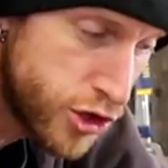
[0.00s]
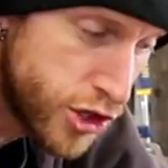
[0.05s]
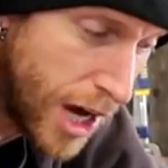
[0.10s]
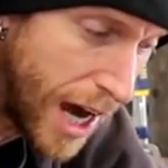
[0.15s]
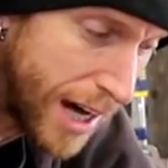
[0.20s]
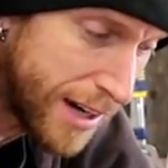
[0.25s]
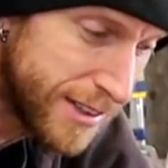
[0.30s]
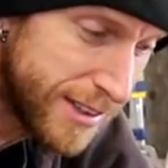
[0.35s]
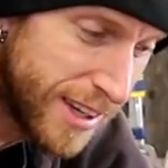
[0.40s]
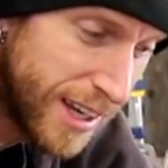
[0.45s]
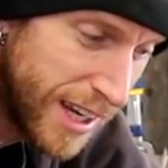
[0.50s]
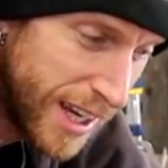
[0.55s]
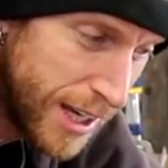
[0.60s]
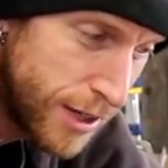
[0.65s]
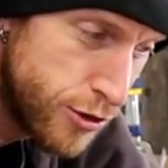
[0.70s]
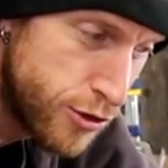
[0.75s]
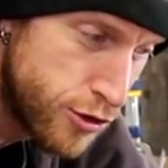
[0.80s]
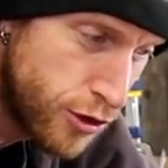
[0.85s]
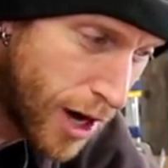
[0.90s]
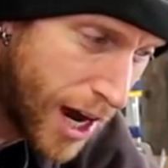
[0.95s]
checked
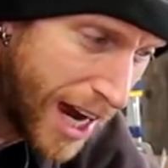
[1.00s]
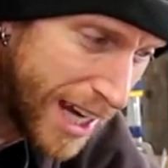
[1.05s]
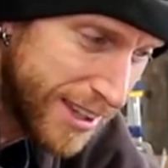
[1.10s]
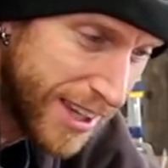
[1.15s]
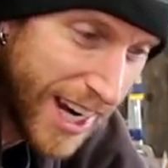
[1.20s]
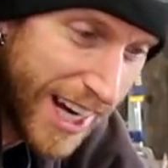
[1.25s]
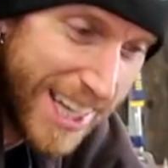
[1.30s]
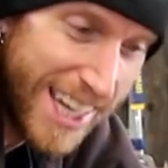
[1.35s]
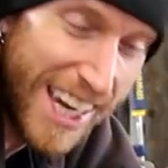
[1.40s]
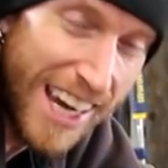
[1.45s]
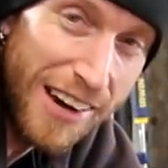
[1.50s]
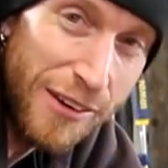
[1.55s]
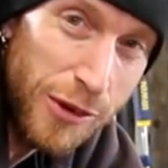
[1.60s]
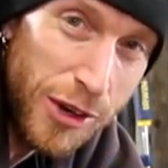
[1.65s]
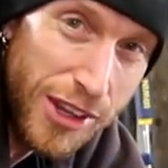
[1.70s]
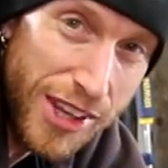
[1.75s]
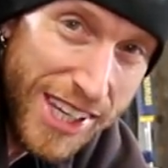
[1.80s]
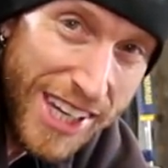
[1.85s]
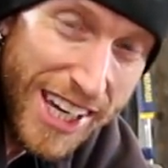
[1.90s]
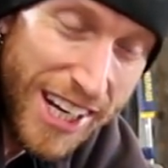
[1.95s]
and dried that I can't
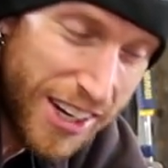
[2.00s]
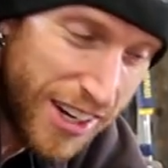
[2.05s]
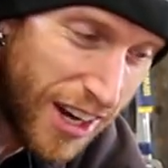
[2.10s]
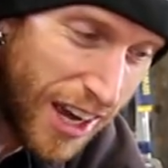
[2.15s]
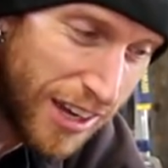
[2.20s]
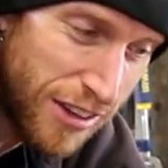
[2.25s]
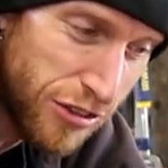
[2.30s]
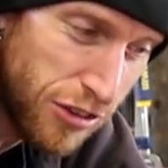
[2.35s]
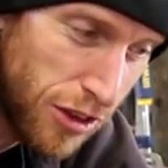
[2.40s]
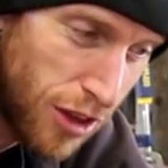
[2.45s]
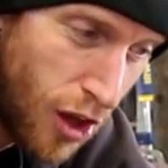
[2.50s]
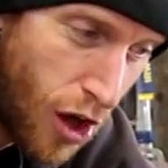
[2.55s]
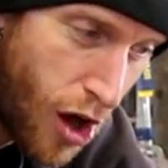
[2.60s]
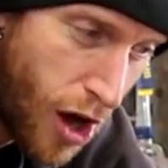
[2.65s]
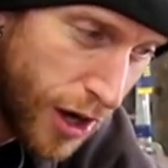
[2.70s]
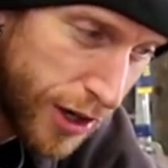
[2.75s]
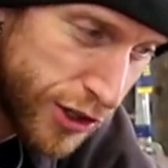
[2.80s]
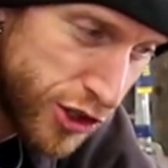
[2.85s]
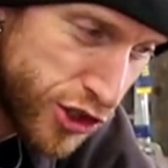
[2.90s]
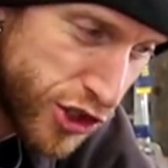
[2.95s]
really get a nice
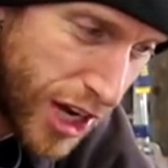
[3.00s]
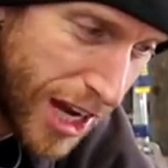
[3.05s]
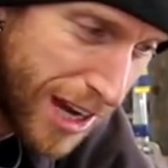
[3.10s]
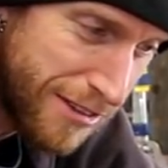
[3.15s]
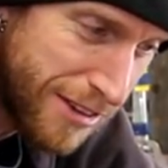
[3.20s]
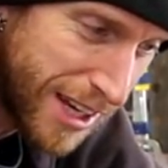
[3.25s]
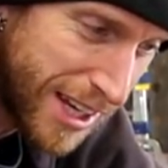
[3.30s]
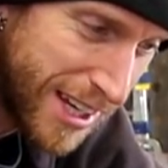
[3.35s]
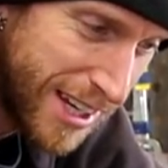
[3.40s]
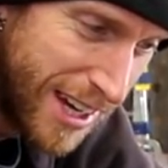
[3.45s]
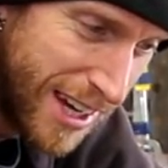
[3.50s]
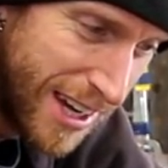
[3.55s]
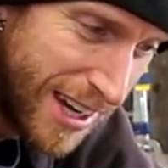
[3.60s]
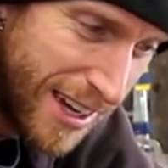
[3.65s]
long shaving.